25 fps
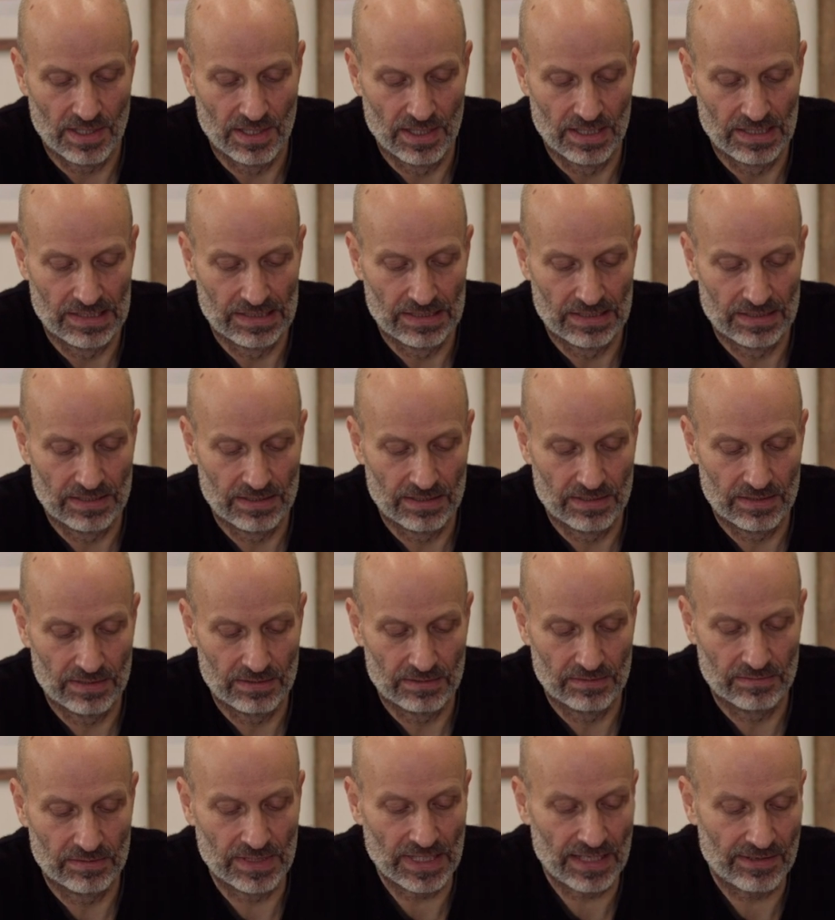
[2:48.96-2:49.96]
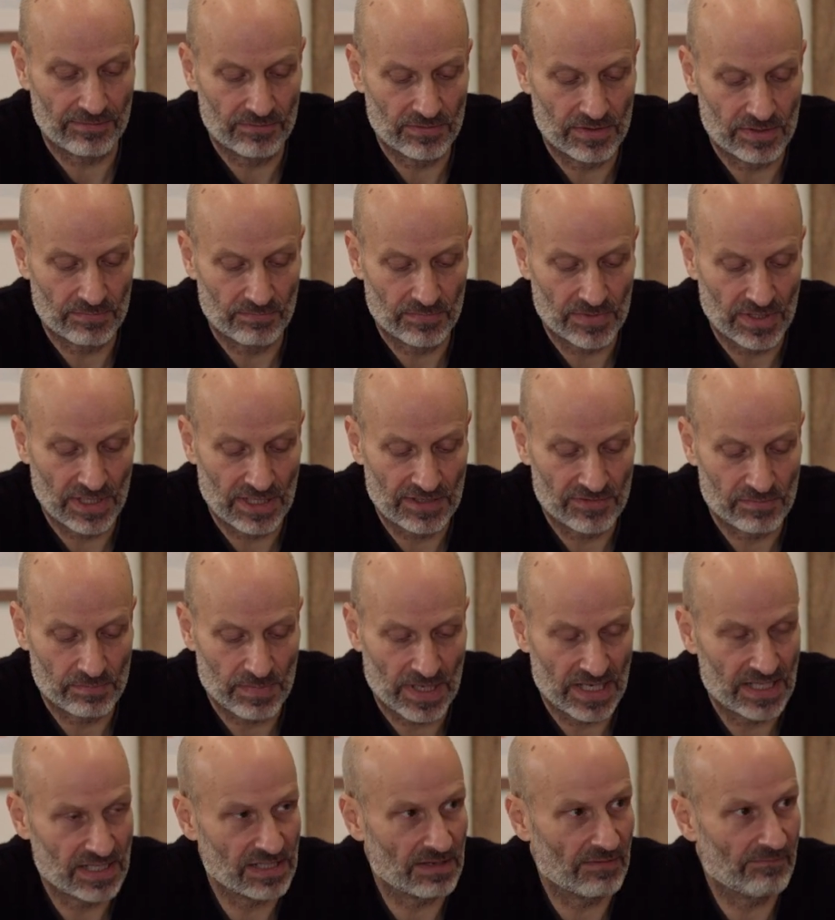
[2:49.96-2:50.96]
uh, the, the, the
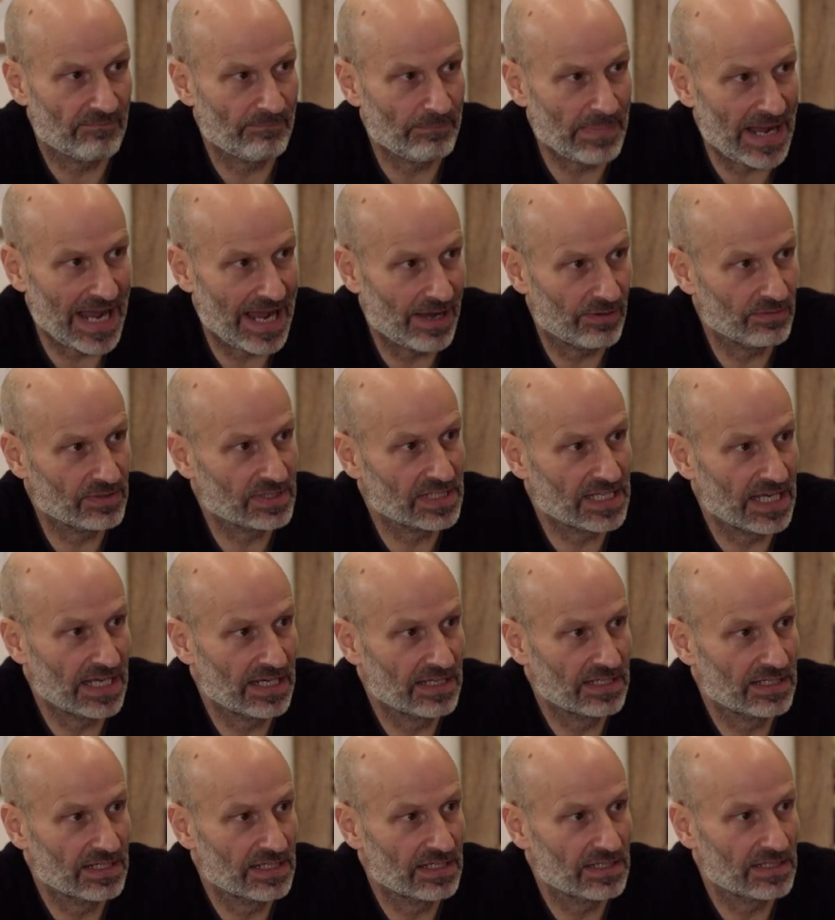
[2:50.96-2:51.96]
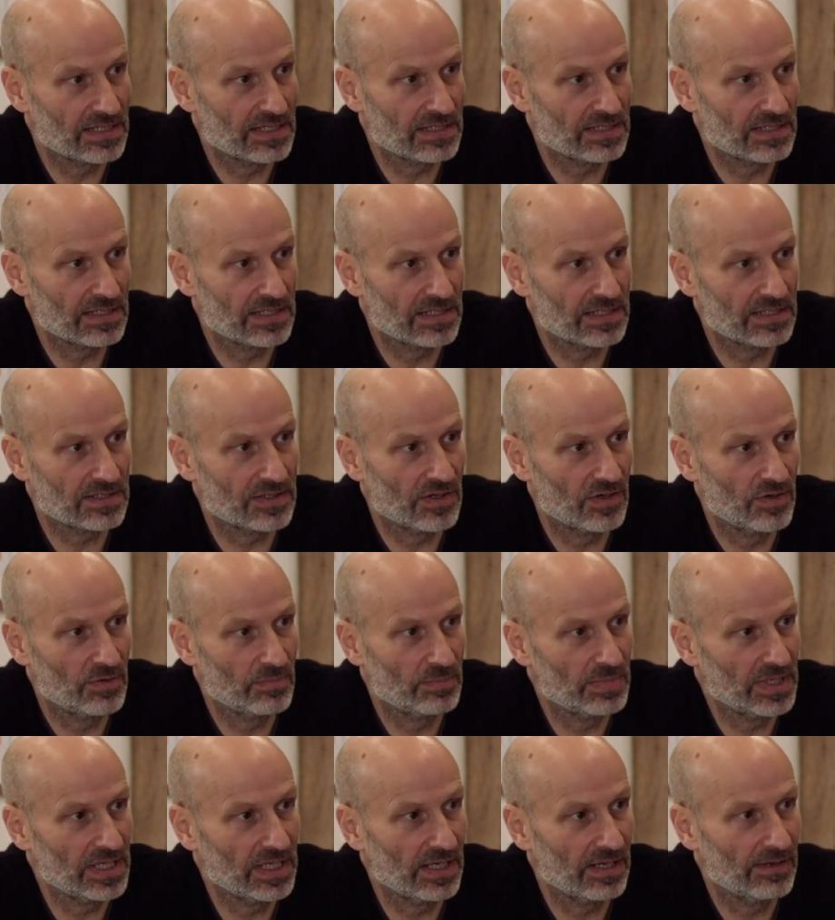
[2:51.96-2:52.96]
lifespan is about 10 years, isn't it? So
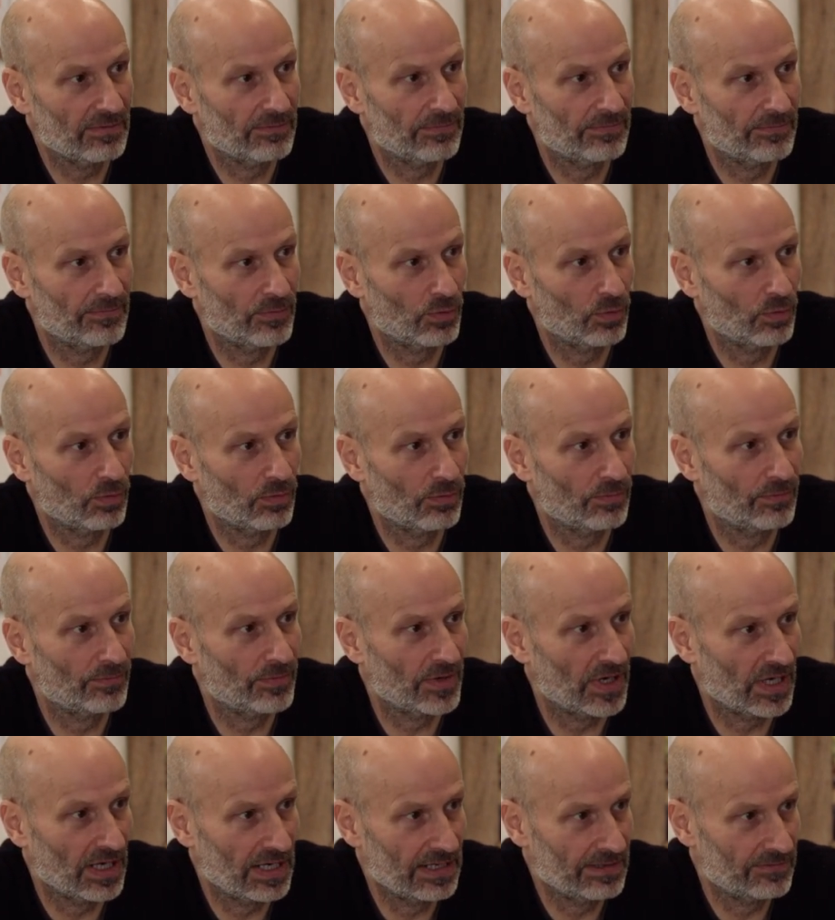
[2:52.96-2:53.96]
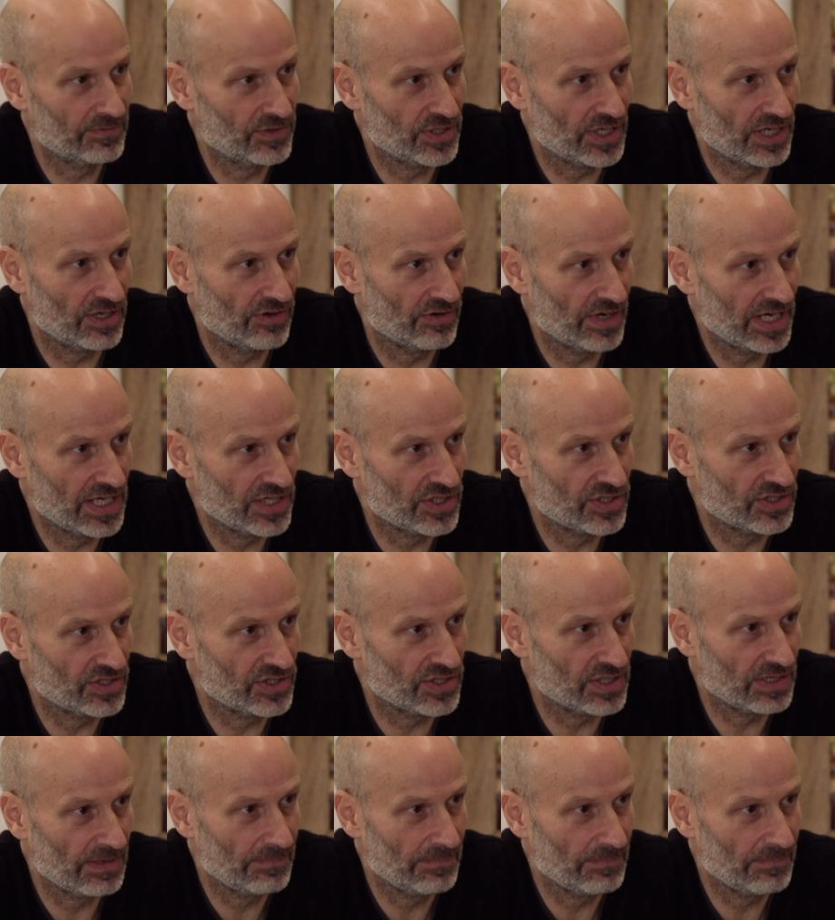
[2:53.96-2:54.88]
it'd be like oh, four oh, yeah, or five yeah, generations.